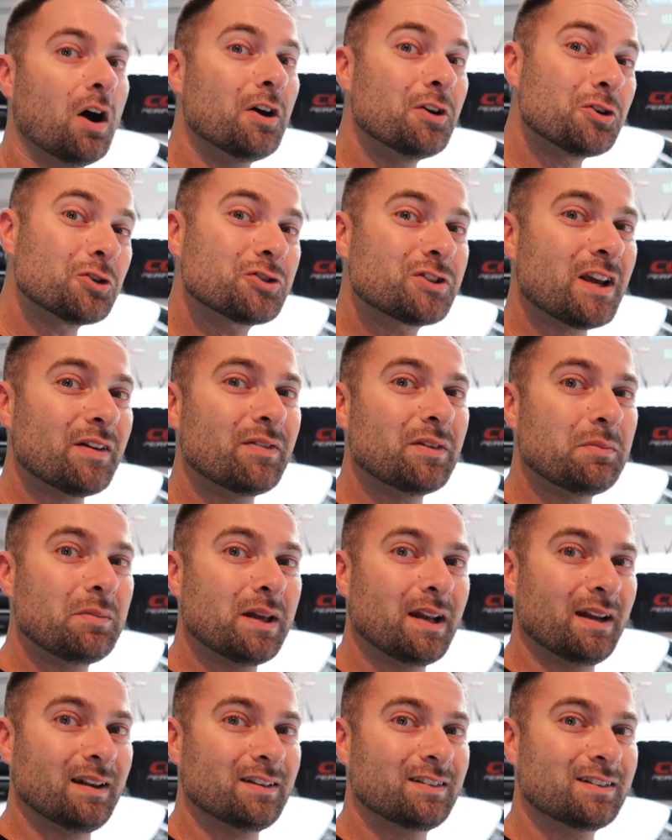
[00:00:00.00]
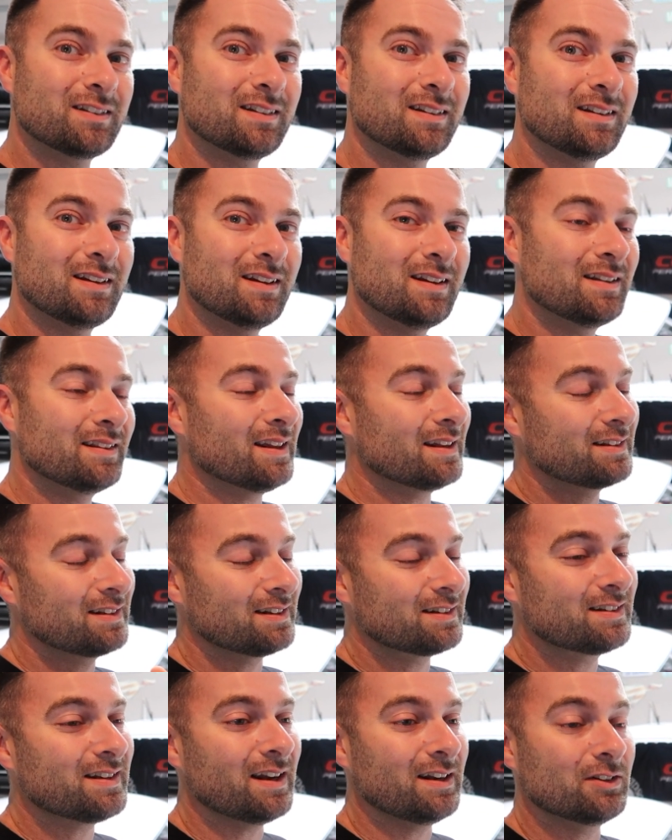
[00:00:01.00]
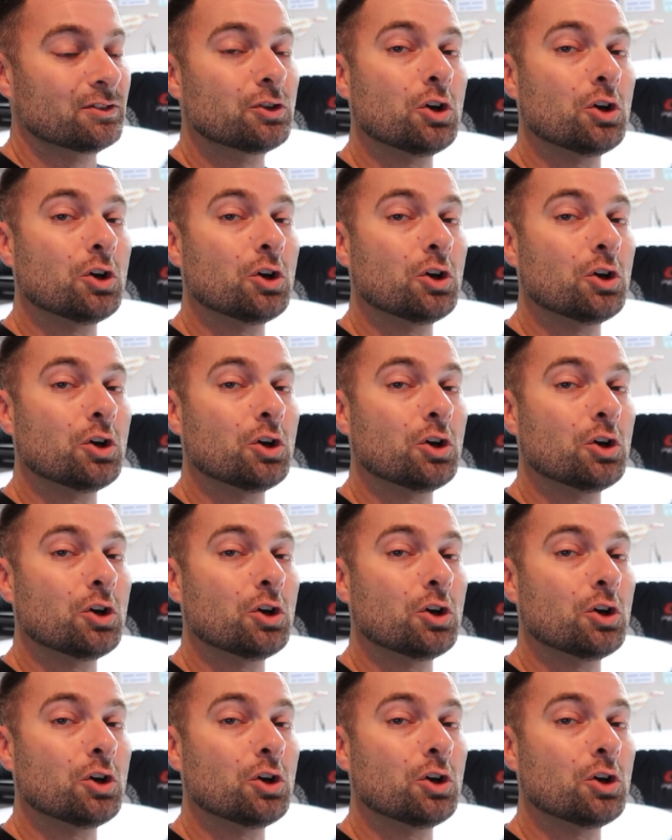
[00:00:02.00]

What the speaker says: Under 7 minutes. That's insane.